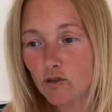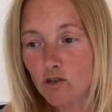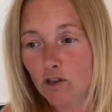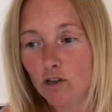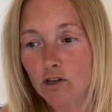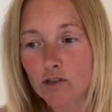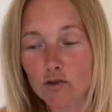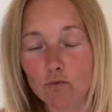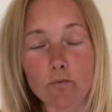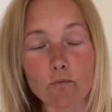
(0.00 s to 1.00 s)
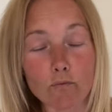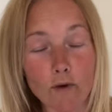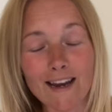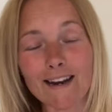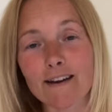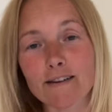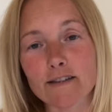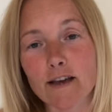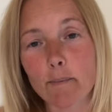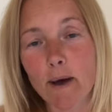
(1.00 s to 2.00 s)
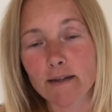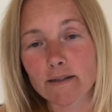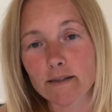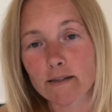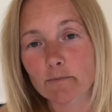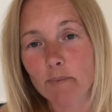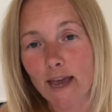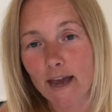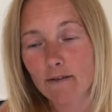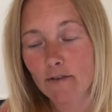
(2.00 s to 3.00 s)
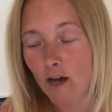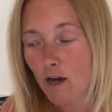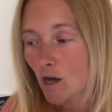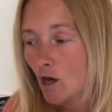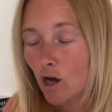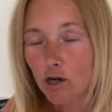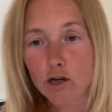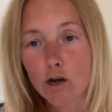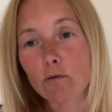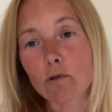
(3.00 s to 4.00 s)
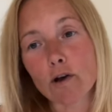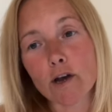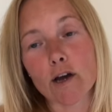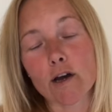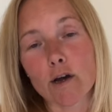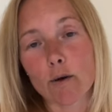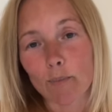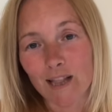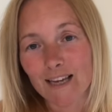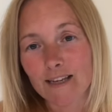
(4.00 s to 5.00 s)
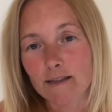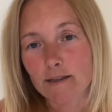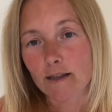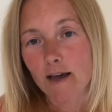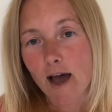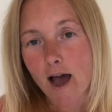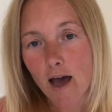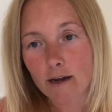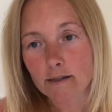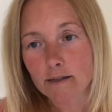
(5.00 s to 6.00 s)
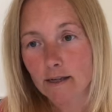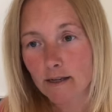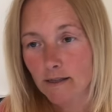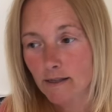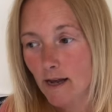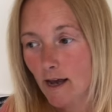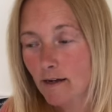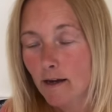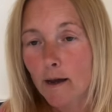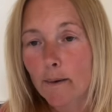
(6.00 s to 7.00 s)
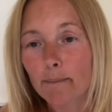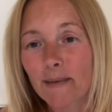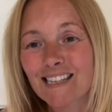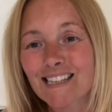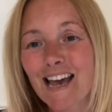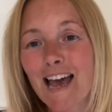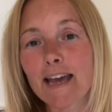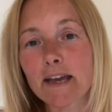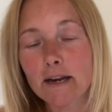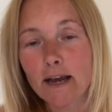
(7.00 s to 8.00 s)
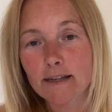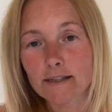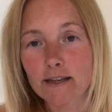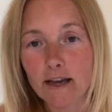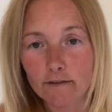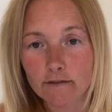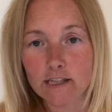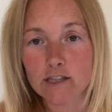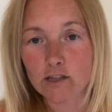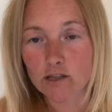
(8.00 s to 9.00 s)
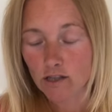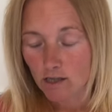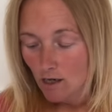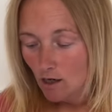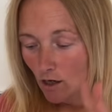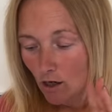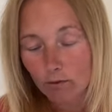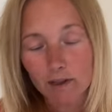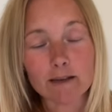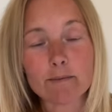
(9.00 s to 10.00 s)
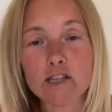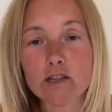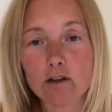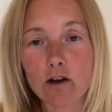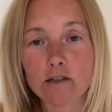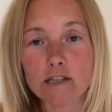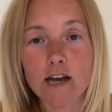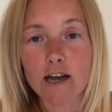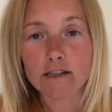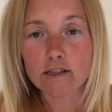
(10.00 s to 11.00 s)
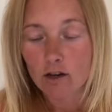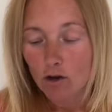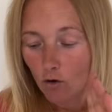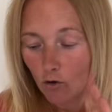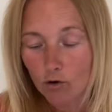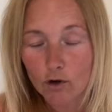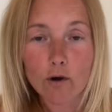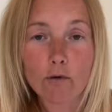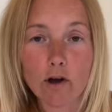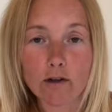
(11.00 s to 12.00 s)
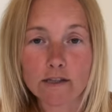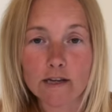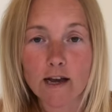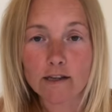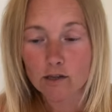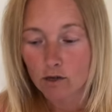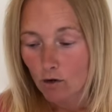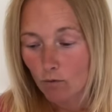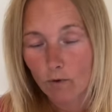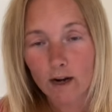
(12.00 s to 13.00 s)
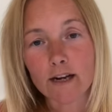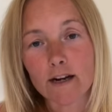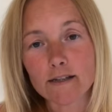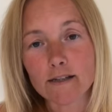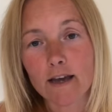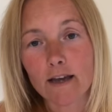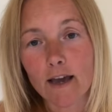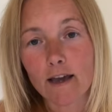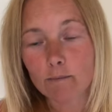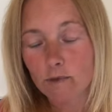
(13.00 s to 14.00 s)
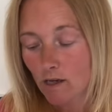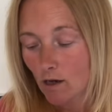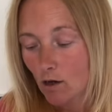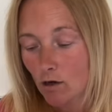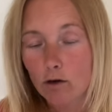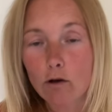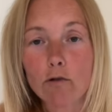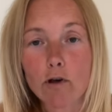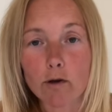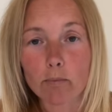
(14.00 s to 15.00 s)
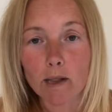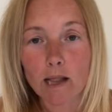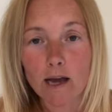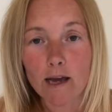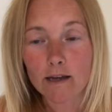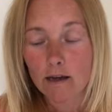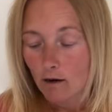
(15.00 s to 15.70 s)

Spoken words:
to learn to recognize their patterns of behavior and no longer play into their hands. Instead, maintain a safe distance, go limited contact or no contact, recognize their games, no longer play,